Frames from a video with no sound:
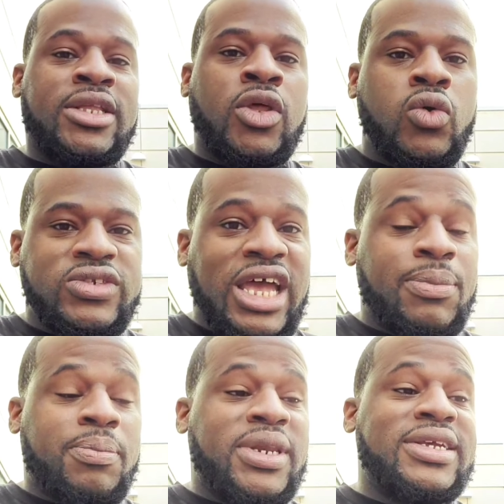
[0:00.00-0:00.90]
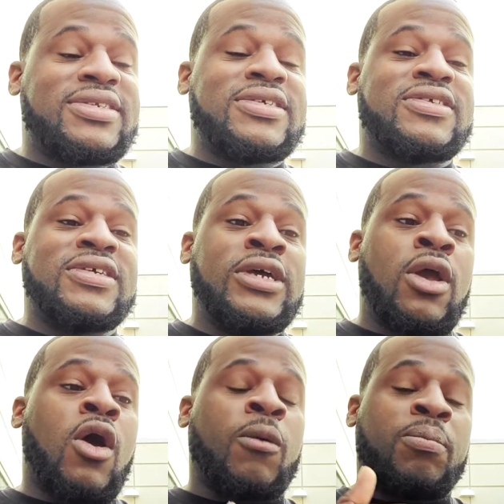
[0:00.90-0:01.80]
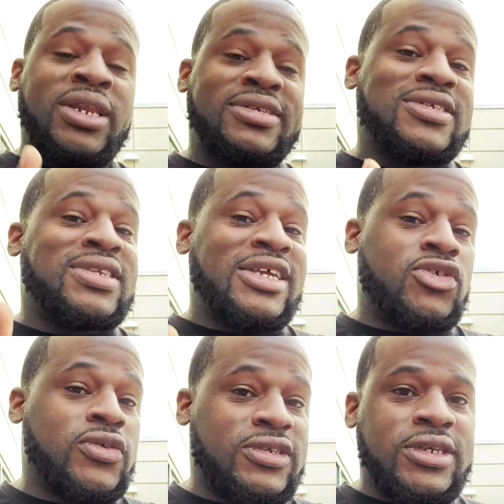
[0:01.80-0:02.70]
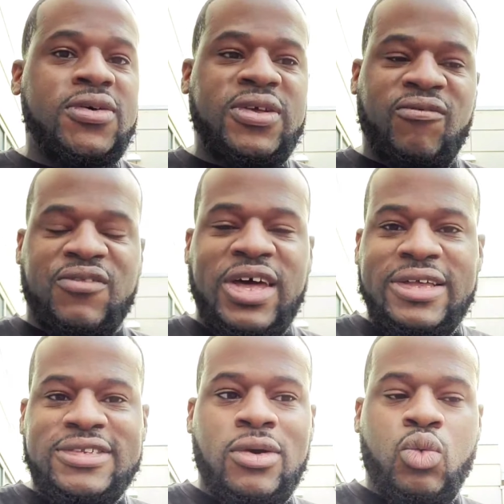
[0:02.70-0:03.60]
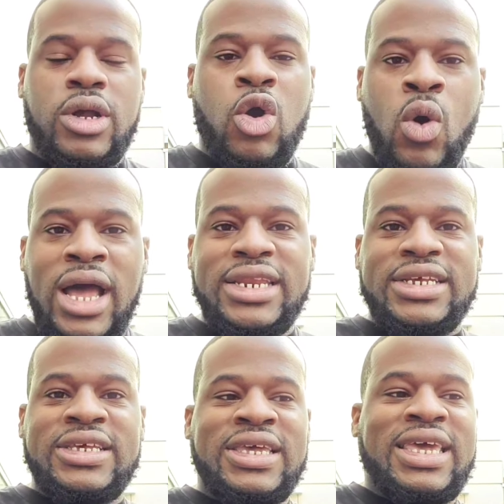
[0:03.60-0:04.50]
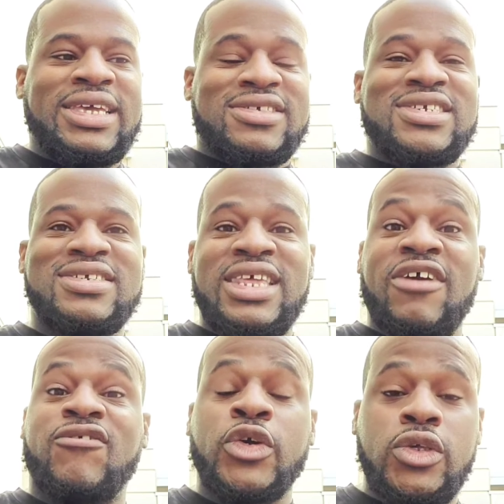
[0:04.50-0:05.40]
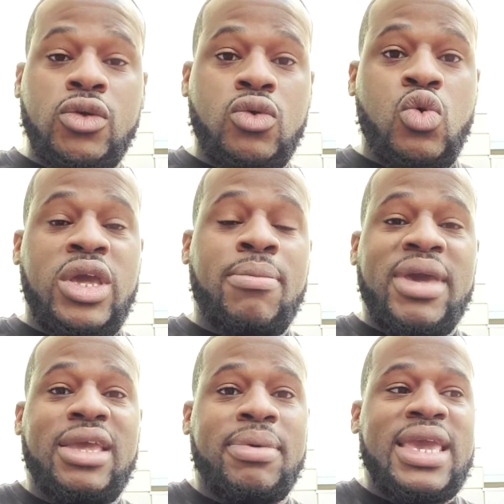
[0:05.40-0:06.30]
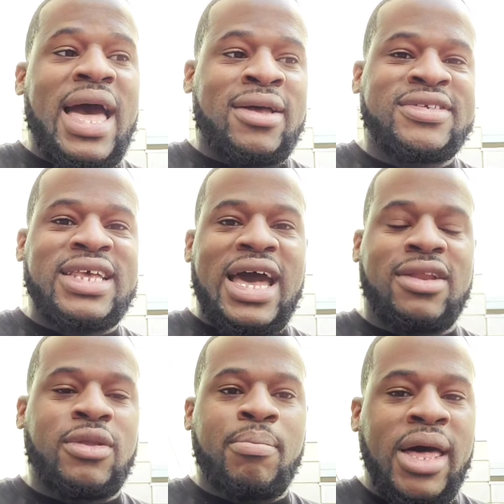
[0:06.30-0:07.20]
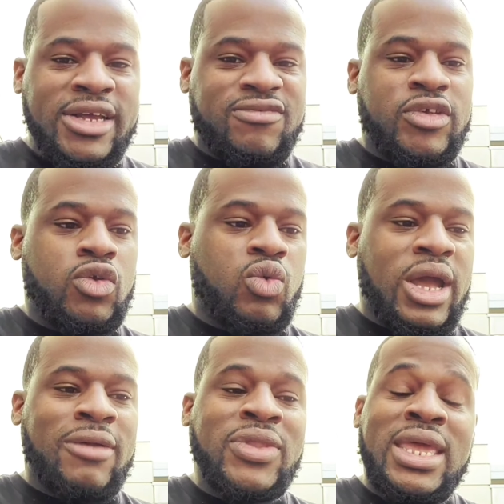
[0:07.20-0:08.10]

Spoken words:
Those type of places are places that you still can find someone quality. It's just that for you, it may be outside of the box for you, right?